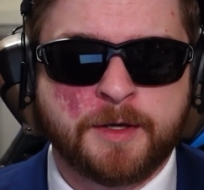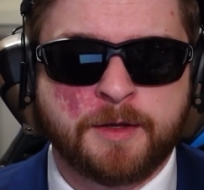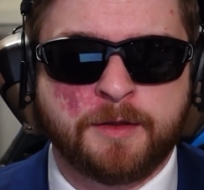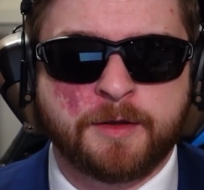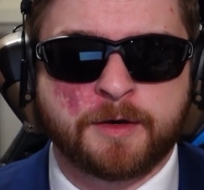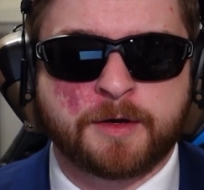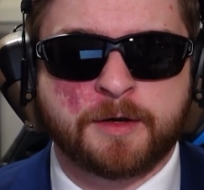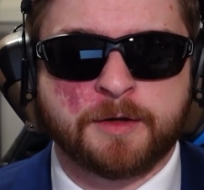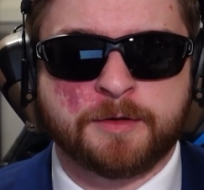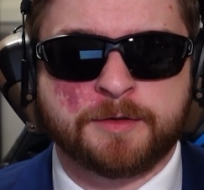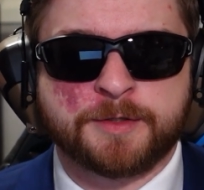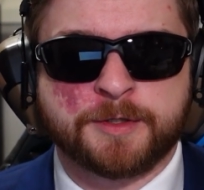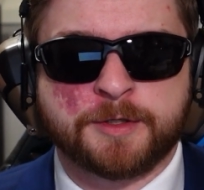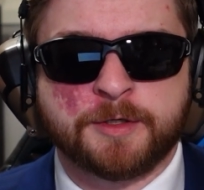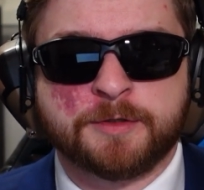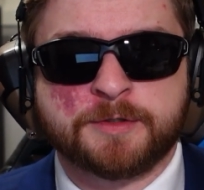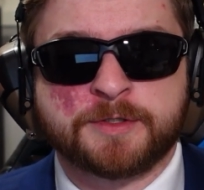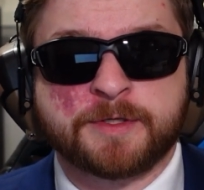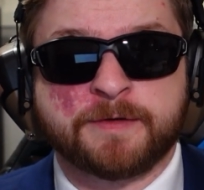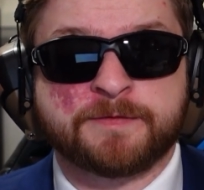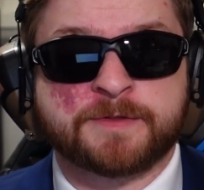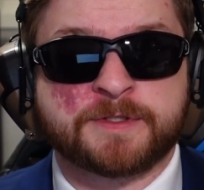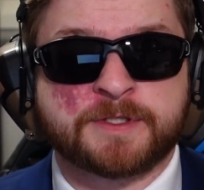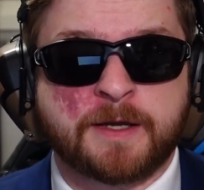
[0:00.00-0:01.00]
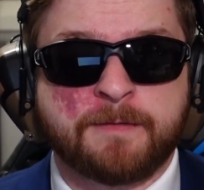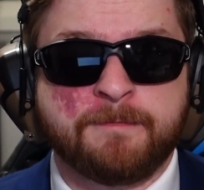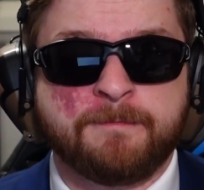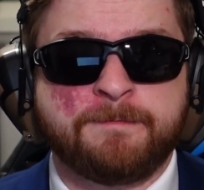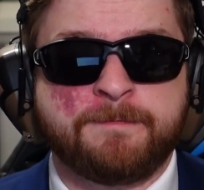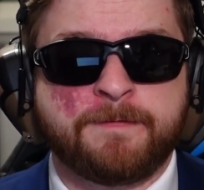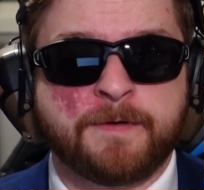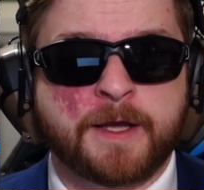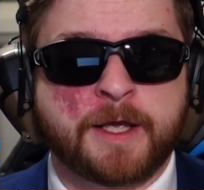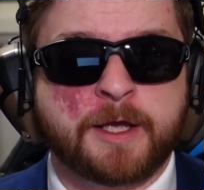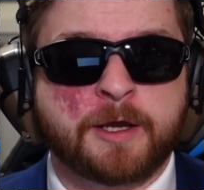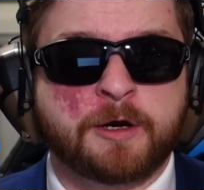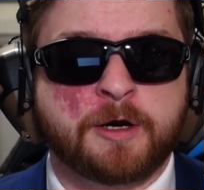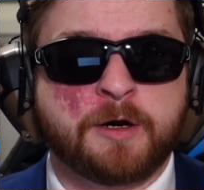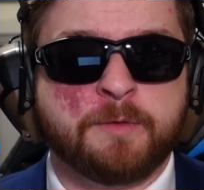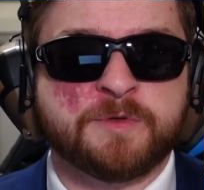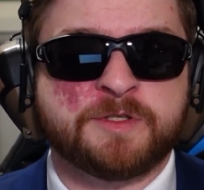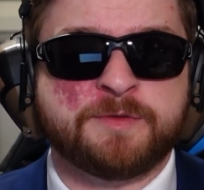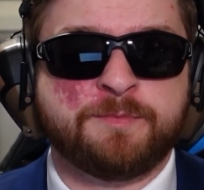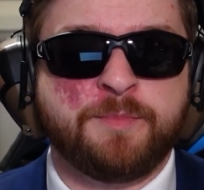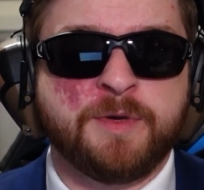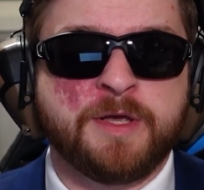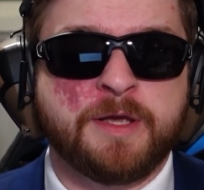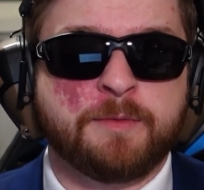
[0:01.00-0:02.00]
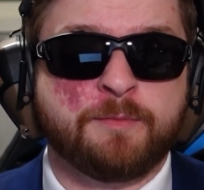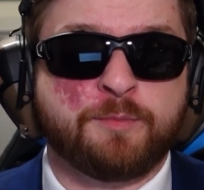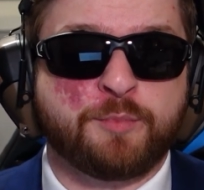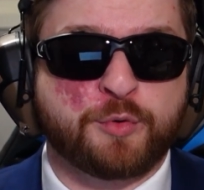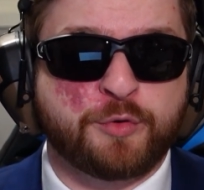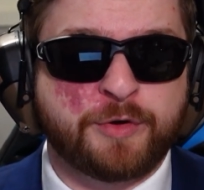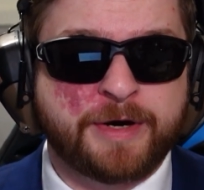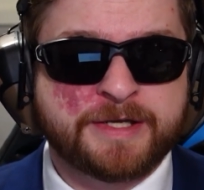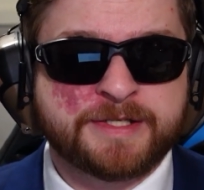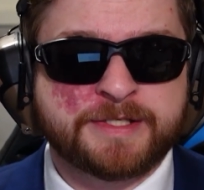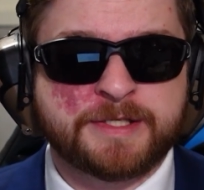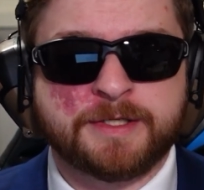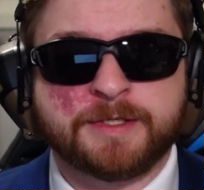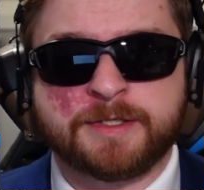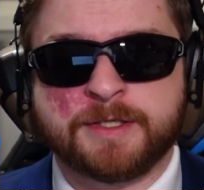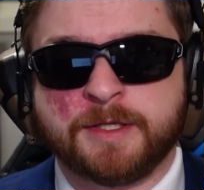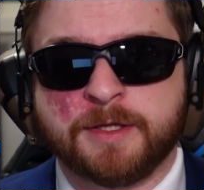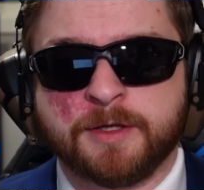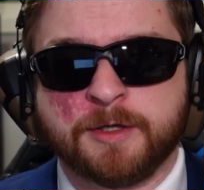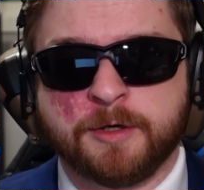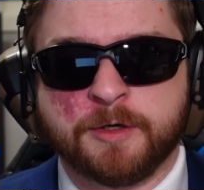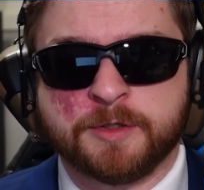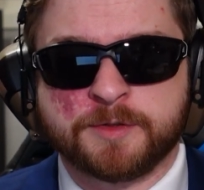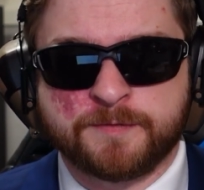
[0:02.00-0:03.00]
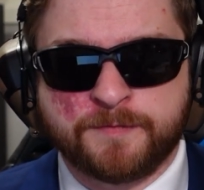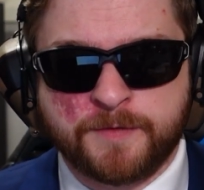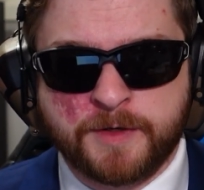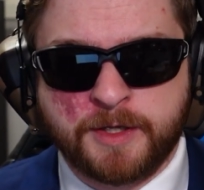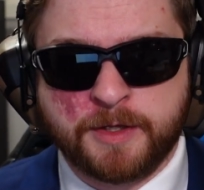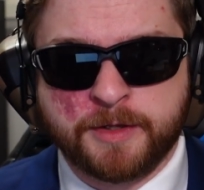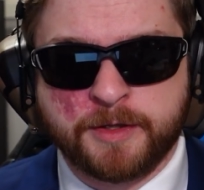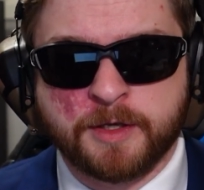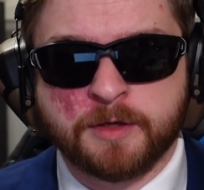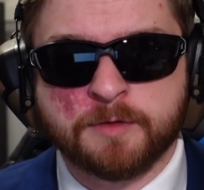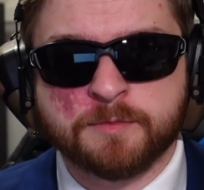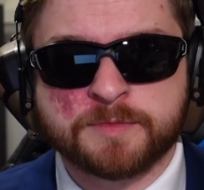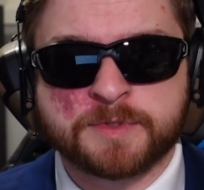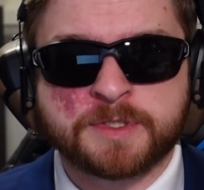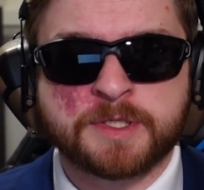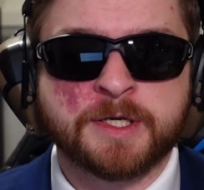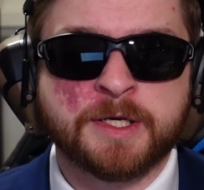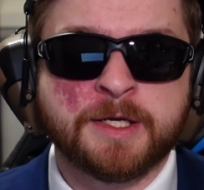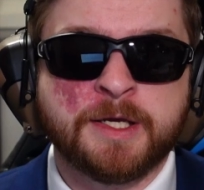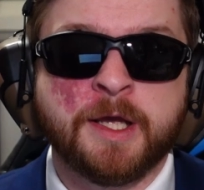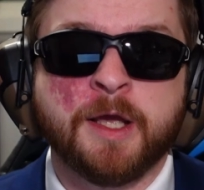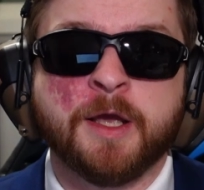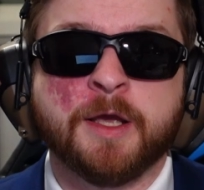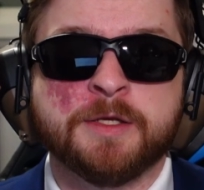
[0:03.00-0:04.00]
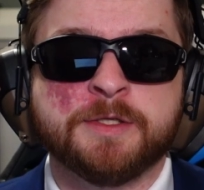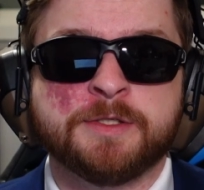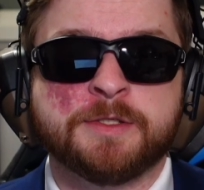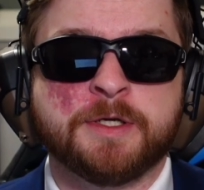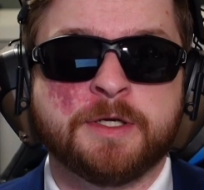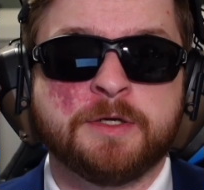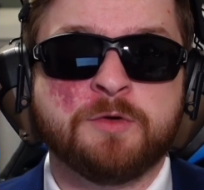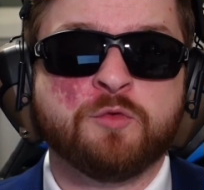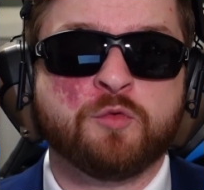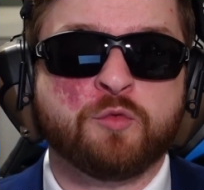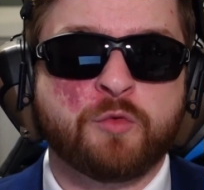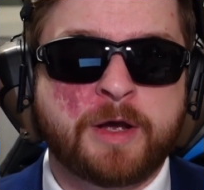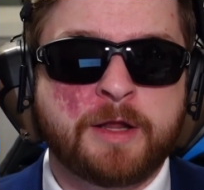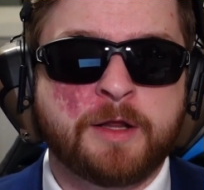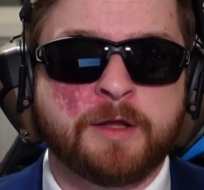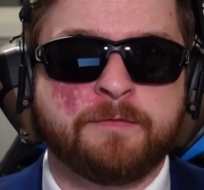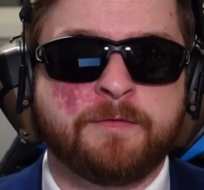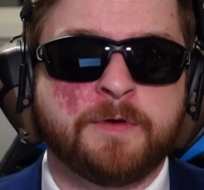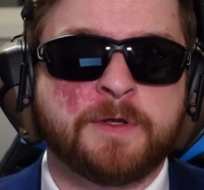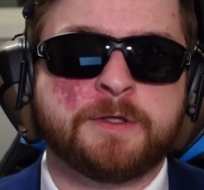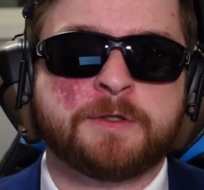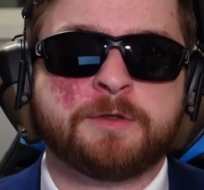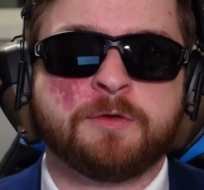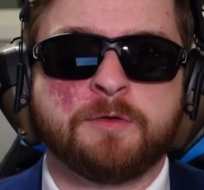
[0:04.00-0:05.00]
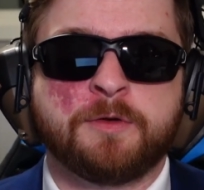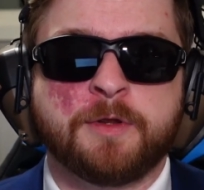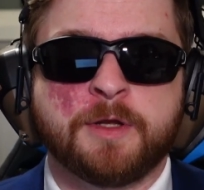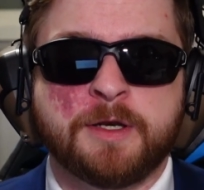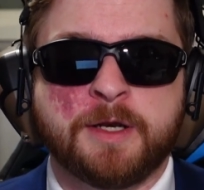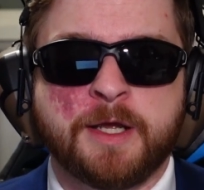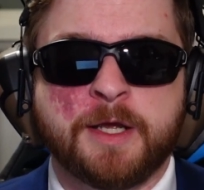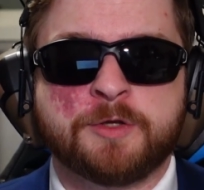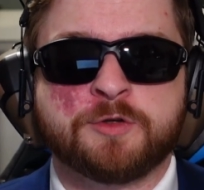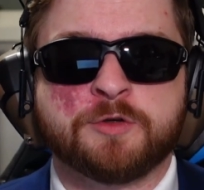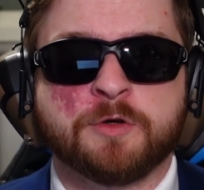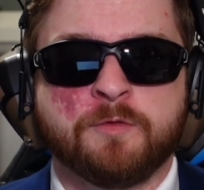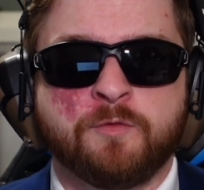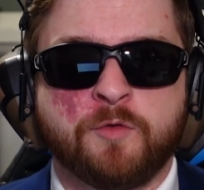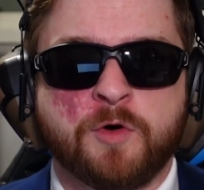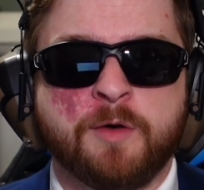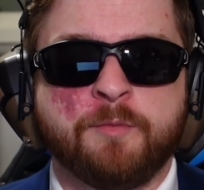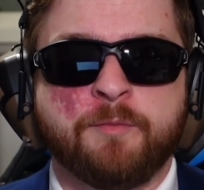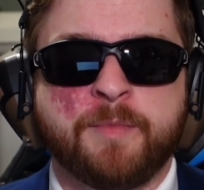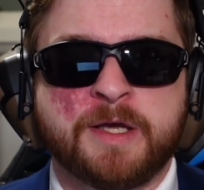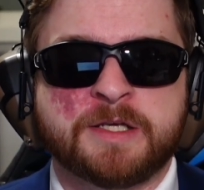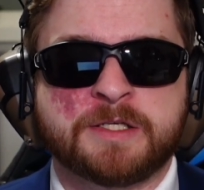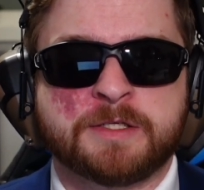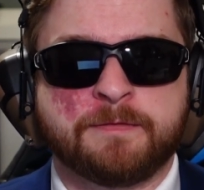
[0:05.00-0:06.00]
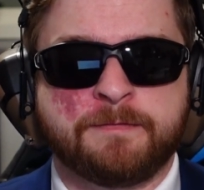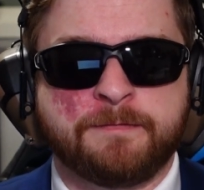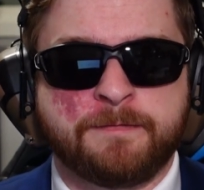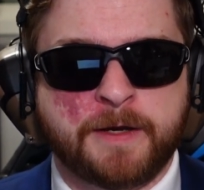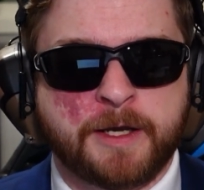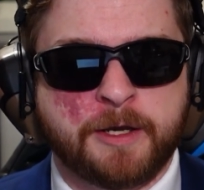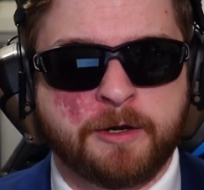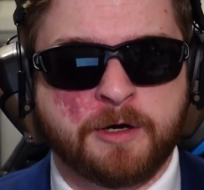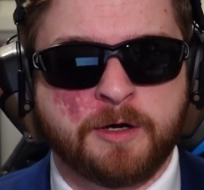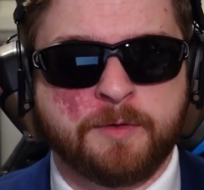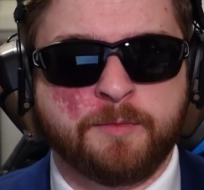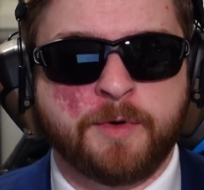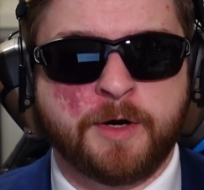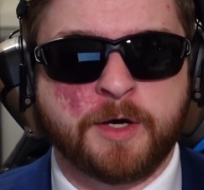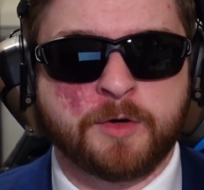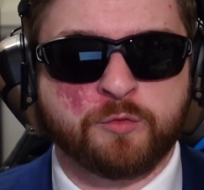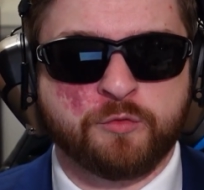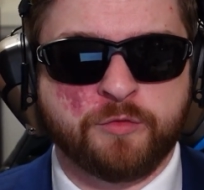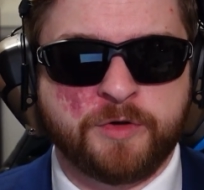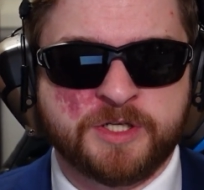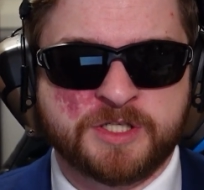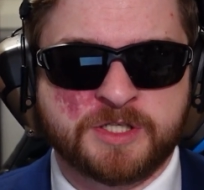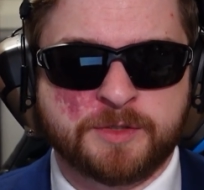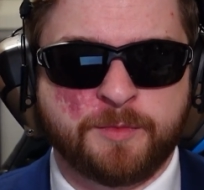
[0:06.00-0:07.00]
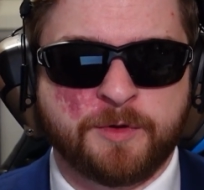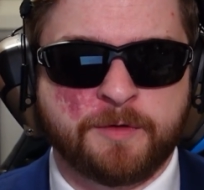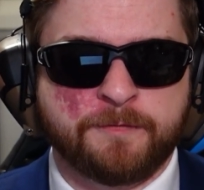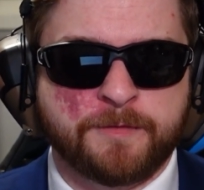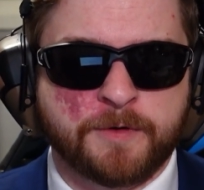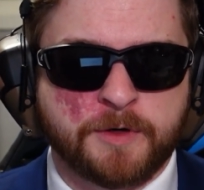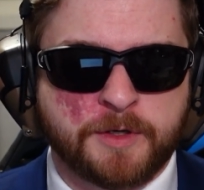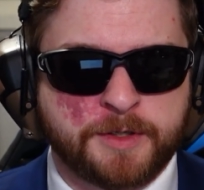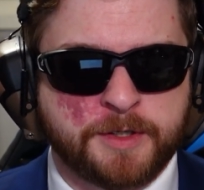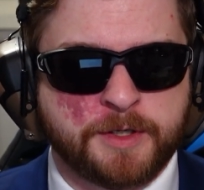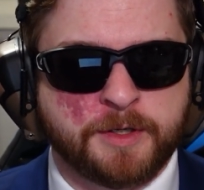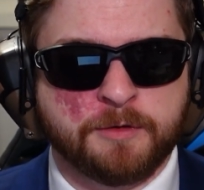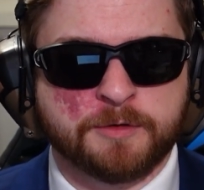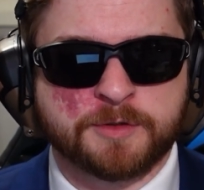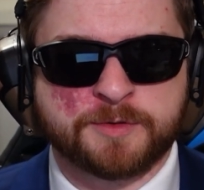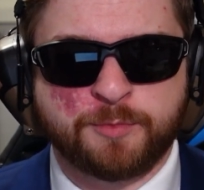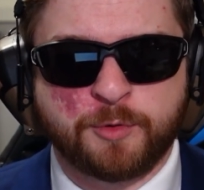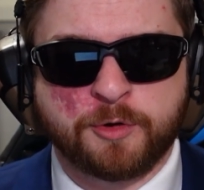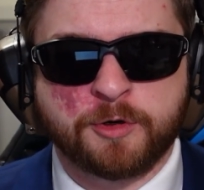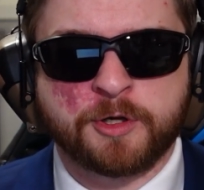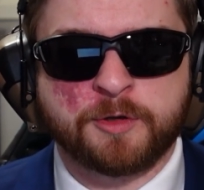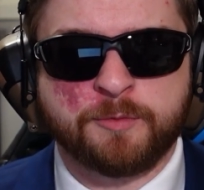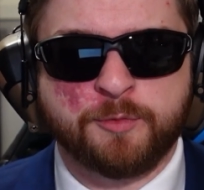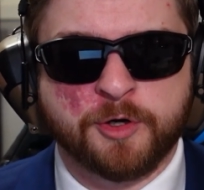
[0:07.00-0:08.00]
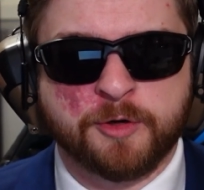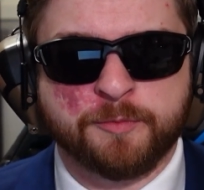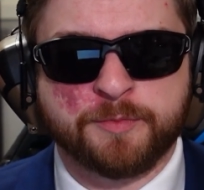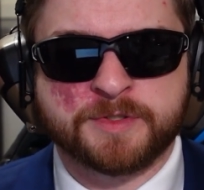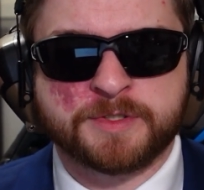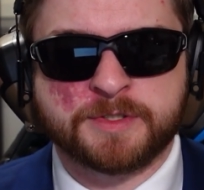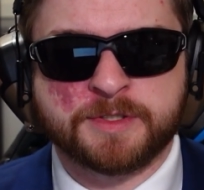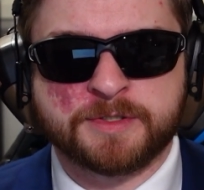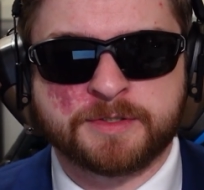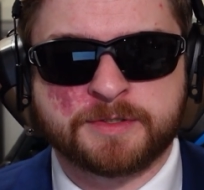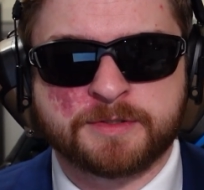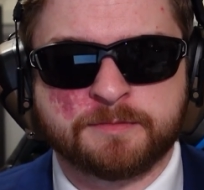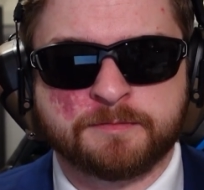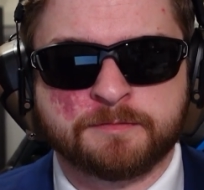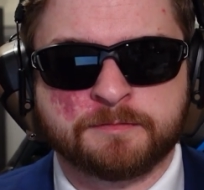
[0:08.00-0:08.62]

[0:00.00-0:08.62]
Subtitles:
the concerns of some firearms being present in large volumes is irrelevant to the nature of what makes a firearm unreasonable for hunting or sporting purposes.